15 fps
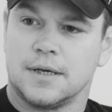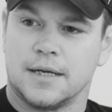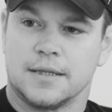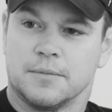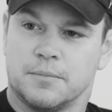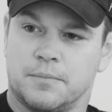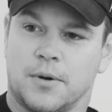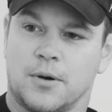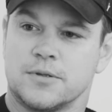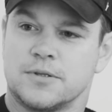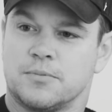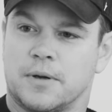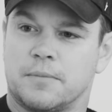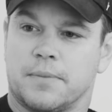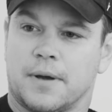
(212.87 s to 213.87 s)
and the
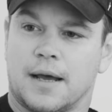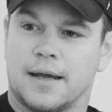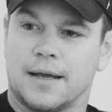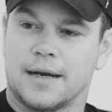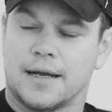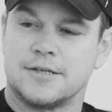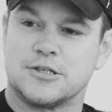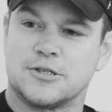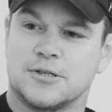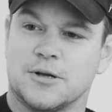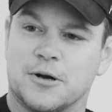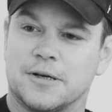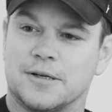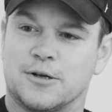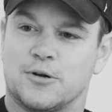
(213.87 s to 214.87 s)
boats went by, and I just
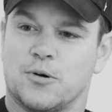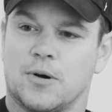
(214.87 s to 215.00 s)
started to